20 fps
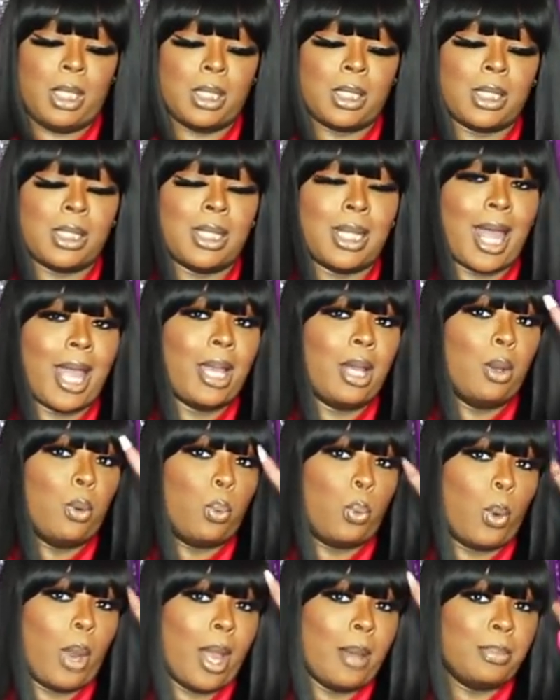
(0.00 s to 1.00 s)
It's like a
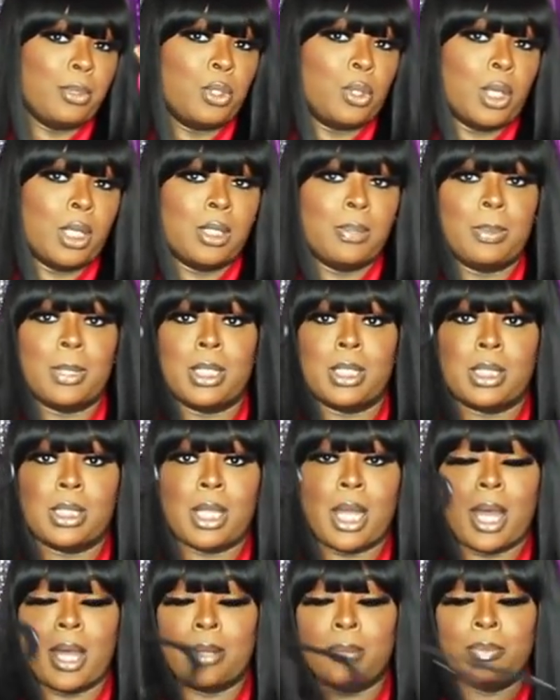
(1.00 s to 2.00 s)
wrap dress but it's
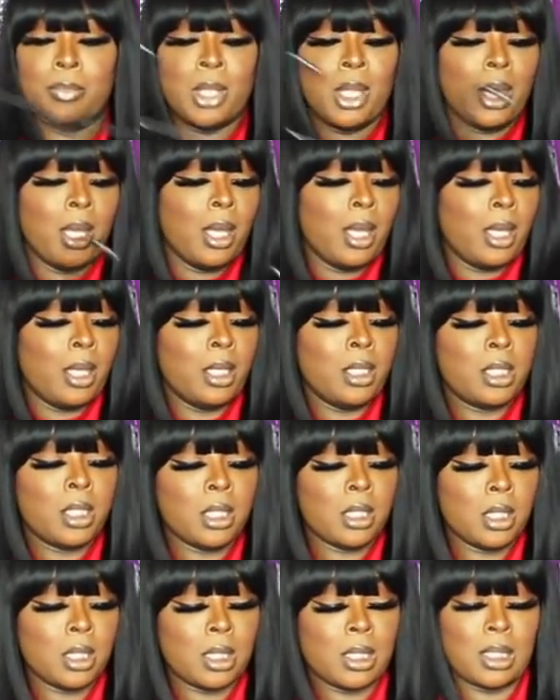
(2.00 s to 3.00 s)
not and it
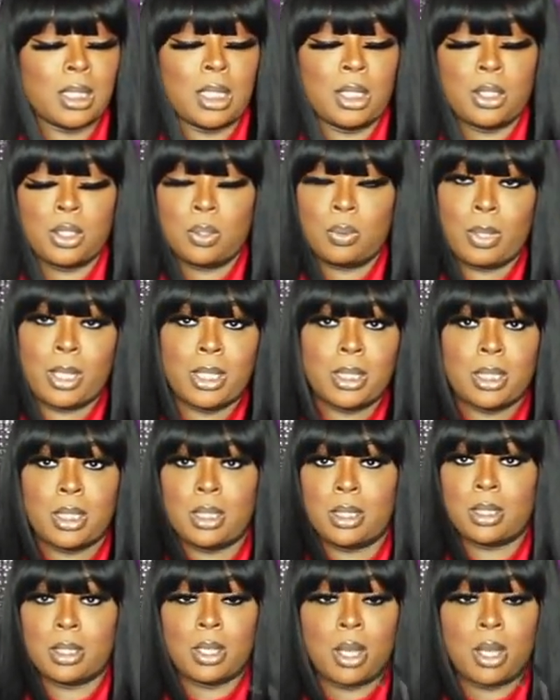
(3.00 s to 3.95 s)
just accentuates these